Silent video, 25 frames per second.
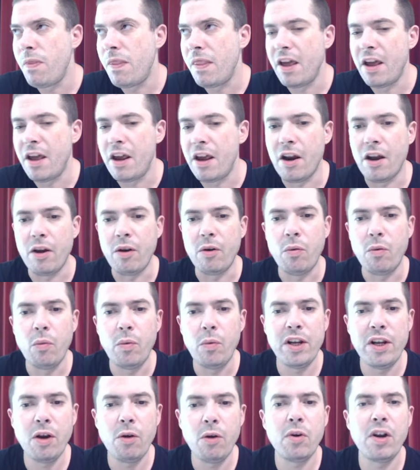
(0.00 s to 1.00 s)
You know,
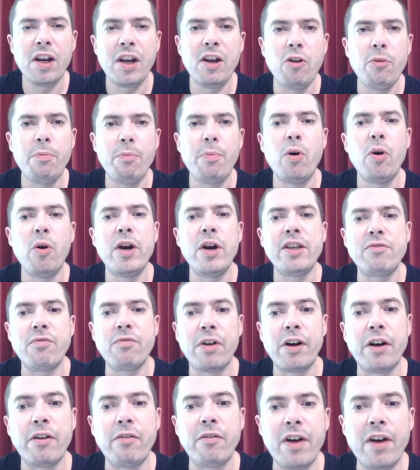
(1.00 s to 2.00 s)
we don't want little boys
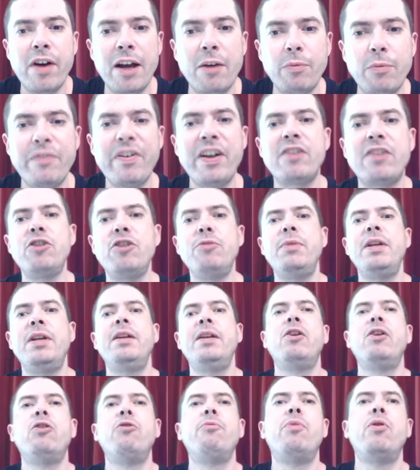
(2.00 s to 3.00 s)
running around. We've had too many
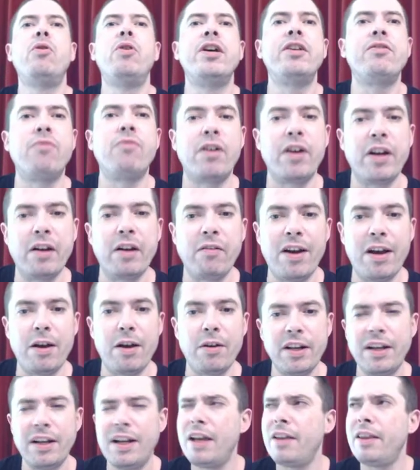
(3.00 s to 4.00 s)
little boys running
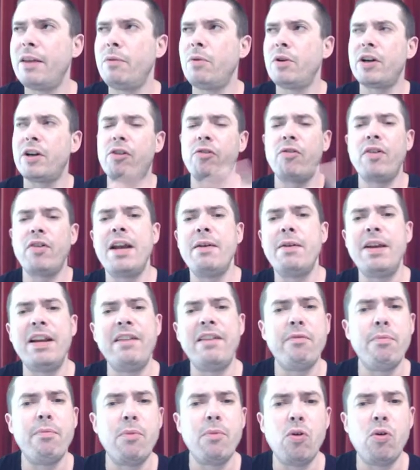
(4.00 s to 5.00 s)
around, and now they want to create
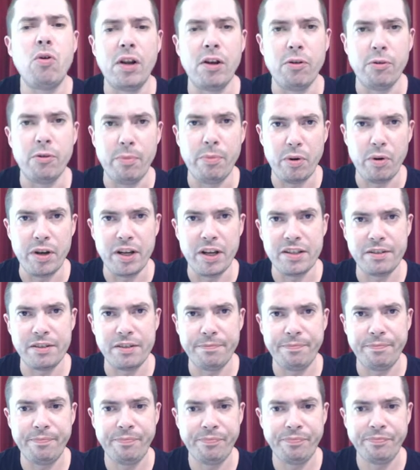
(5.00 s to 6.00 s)
even more little boys.
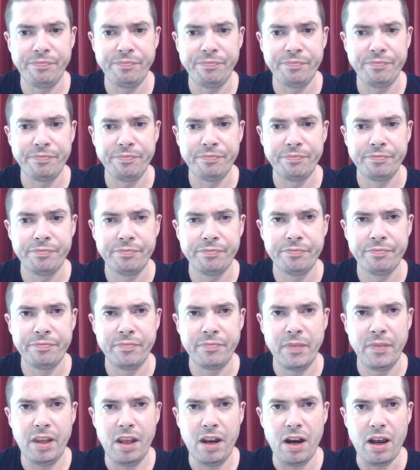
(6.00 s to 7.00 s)

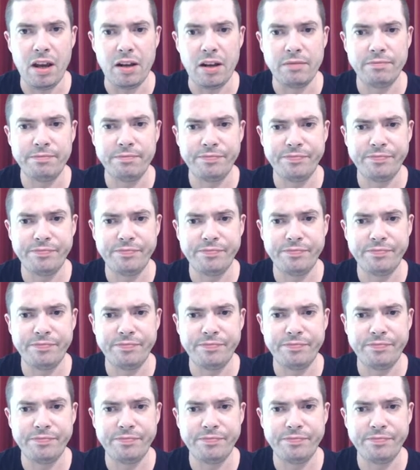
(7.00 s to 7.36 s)
You know,